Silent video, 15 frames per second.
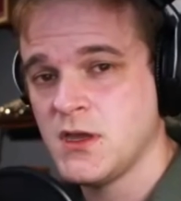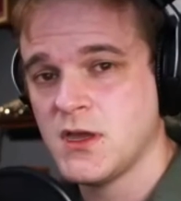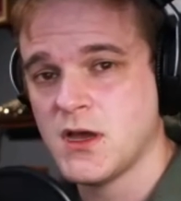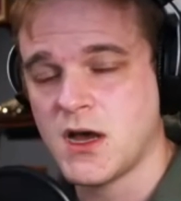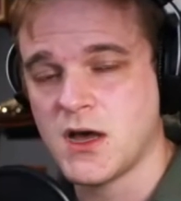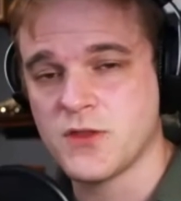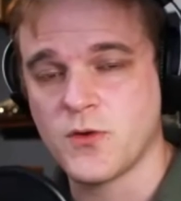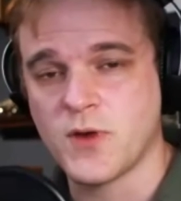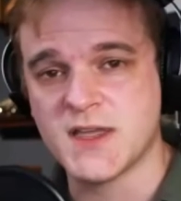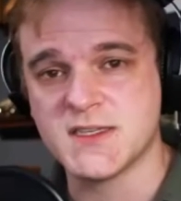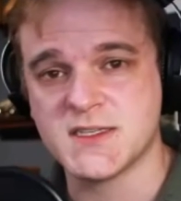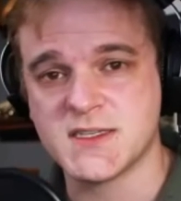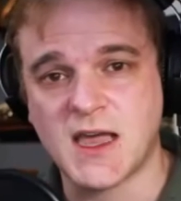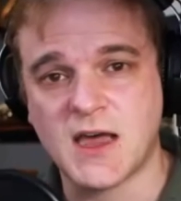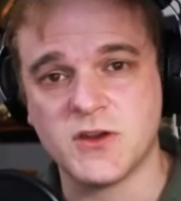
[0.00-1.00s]
Otherwise,
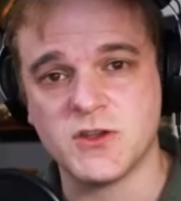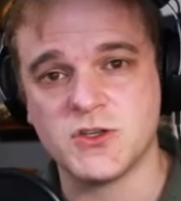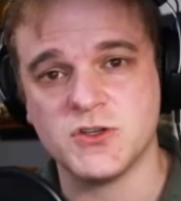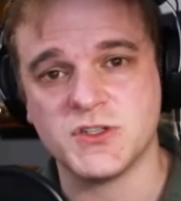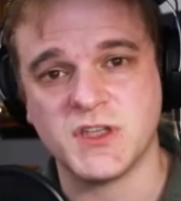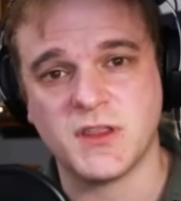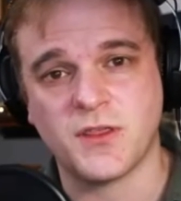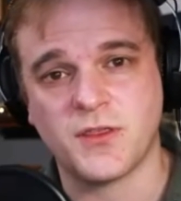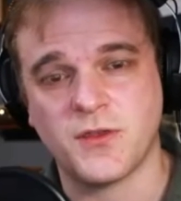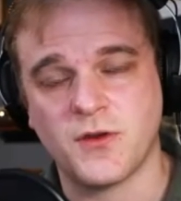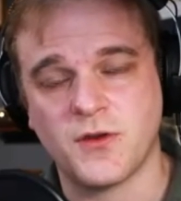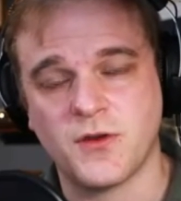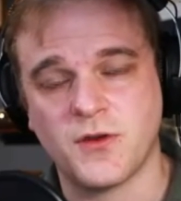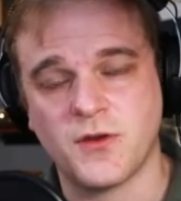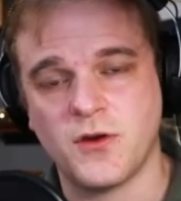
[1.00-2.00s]
Scout is usually the
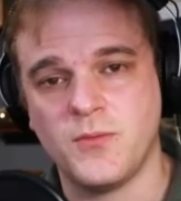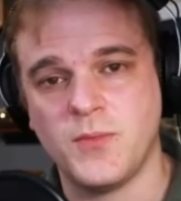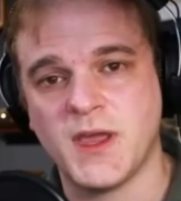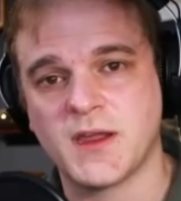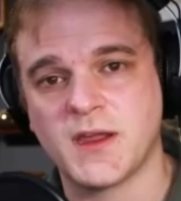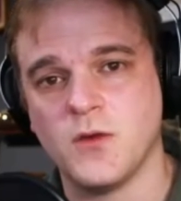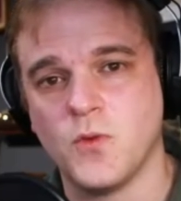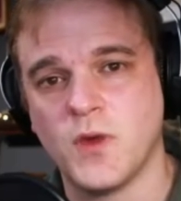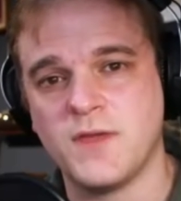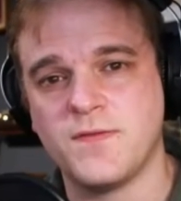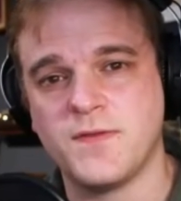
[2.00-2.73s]
third mech, and Wayfare,